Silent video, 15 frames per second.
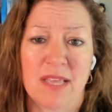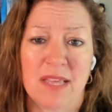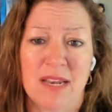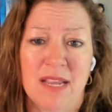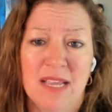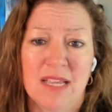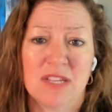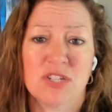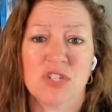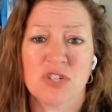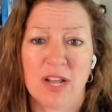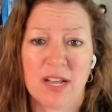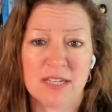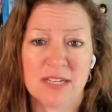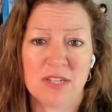that is
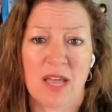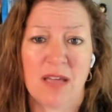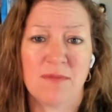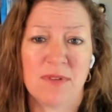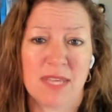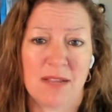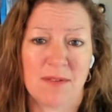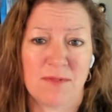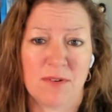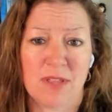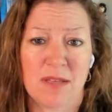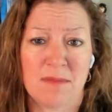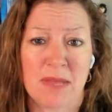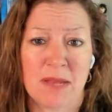trying to advocate for them,